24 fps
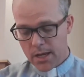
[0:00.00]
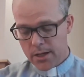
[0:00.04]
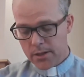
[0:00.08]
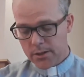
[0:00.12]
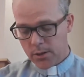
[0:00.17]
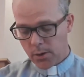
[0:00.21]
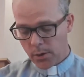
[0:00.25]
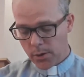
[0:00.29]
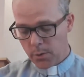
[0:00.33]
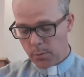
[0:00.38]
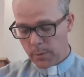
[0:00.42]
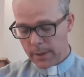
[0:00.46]

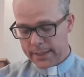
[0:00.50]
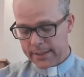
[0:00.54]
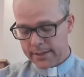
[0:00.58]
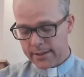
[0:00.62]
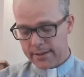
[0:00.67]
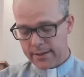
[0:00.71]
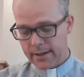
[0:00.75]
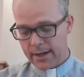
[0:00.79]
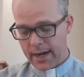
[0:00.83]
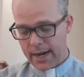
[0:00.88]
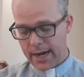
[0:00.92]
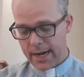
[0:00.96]
So he went to
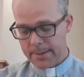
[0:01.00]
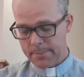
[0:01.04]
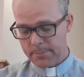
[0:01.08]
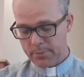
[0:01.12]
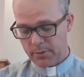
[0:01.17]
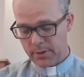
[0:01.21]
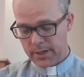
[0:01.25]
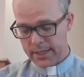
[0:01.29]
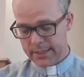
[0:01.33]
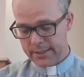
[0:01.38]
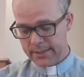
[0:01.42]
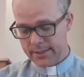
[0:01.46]
the high
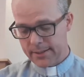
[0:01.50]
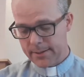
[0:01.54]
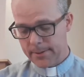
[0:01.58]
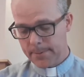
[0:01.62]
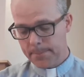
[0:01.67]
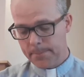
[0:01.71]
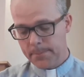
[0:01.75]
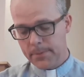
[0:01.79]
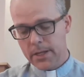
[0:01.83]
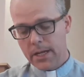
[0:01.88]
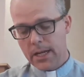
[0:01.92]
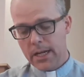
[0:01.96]
priest.
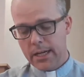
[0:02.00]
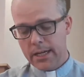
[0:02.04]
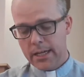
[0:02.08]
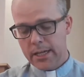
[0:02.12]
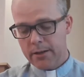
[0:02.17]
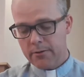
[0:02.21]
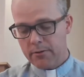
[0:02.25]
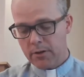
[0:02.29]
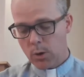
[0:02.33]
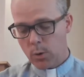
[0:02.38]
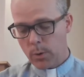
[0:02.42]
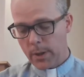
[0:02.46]

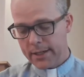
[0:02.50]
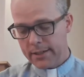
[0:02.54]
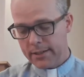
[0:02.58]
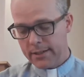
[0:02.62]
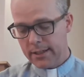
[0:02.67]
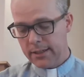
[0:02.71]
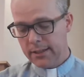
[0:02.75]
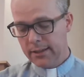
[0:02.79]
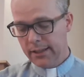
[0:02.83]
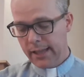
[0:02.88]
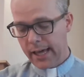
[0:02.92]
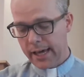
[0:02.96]
He
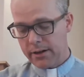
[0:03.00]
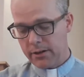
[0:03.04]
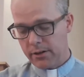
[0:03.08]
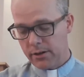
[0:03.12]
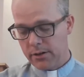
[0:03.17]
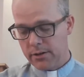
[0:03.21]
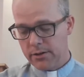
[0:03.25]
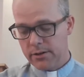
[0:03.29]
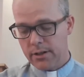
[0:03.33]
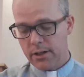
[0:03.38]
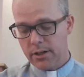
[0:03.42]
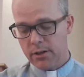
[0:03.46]
requested
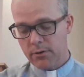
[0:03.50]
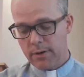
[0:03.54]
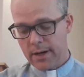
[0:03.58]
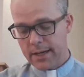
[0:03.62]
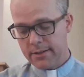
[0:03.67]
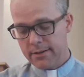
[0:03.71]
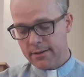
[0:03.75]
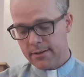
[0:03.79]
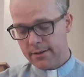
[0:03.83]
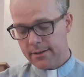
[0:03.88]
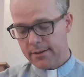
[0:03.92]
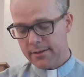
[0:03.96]
letters
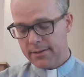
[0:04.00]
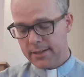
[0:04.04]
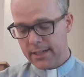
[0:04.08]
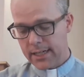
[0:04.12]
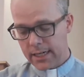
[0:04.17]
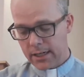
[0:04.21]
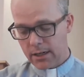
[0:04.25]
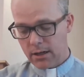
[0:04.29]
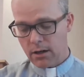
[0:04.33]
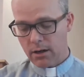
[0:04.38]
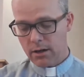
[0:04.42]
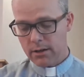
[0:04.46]
addressed to the
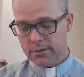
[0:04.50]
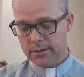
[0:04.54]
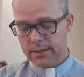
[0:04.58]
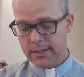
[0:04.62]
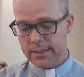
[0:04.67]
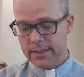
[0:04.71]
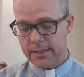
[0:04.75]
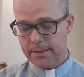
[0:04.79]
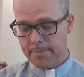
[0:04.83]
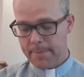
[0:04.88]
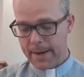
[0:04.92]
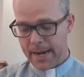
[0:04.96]
synagogues
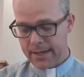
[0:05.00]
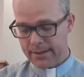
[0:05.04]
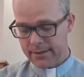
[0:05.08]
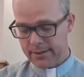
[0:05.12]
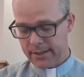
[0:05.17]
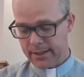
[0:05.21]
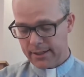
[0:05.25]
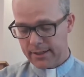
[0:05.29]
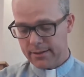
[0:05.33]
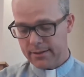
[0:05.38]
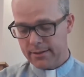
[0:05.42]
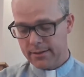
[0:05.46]
in
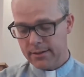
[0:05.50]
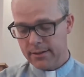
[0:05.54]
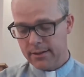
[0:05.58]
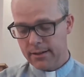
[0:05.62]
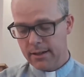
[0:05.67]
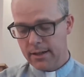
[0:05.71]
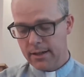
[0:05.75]
Damascus,